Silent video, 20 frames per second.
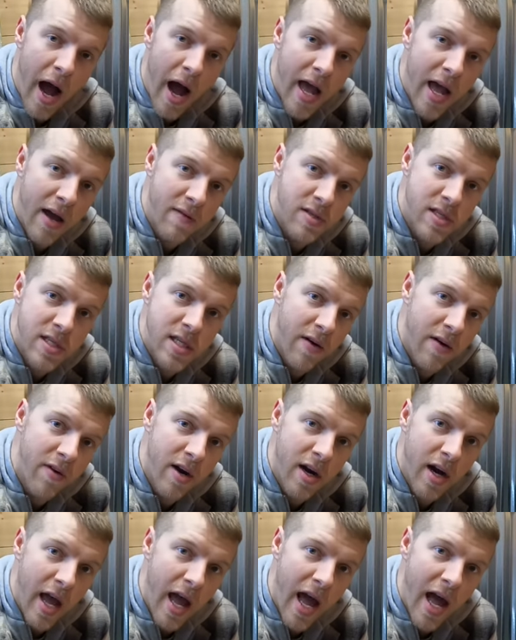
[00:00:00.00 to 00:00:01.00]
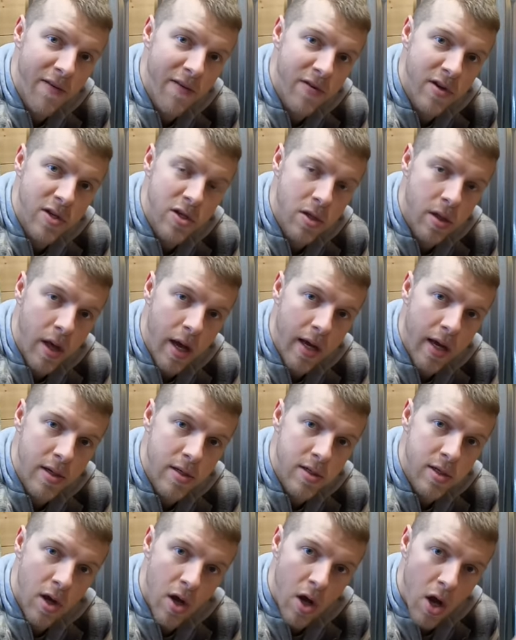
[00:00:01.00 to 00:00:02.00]
I have seven and a half inch
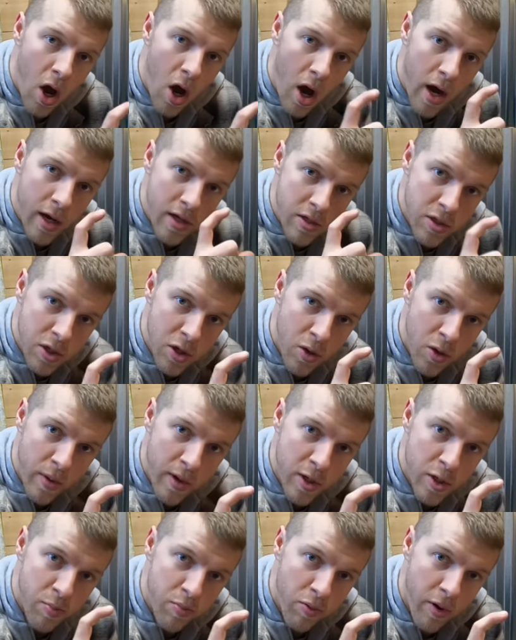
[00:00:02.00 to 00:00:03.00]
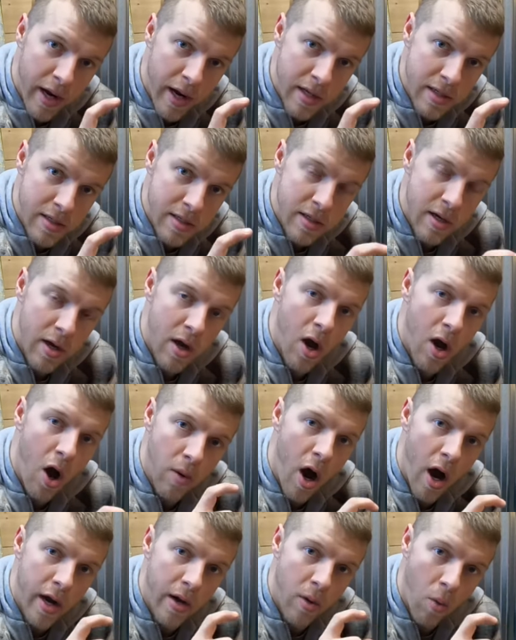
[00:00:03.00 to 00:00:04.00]
legs on two inch bricks
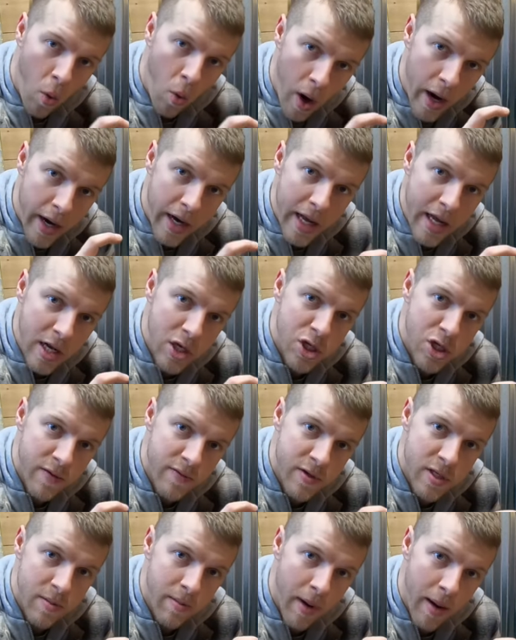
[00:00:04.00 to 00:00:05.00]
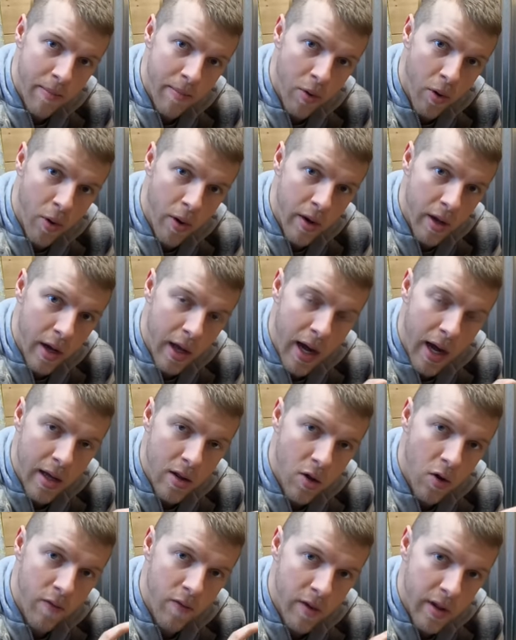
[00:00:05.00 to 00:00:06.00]
on one inch of cement board and
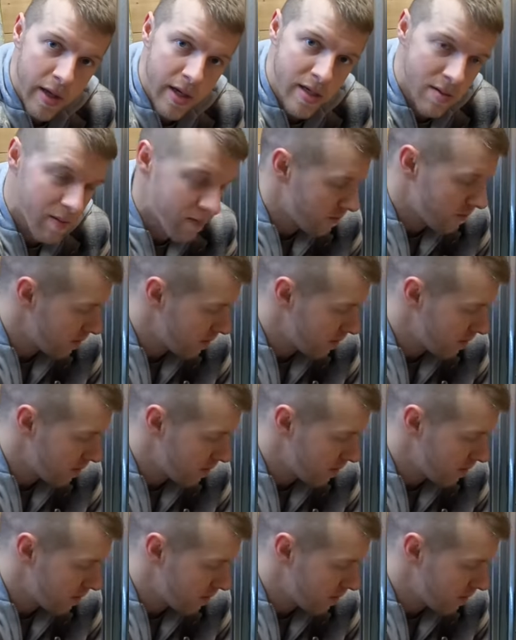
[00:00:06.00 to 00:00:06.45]
I'll overlay some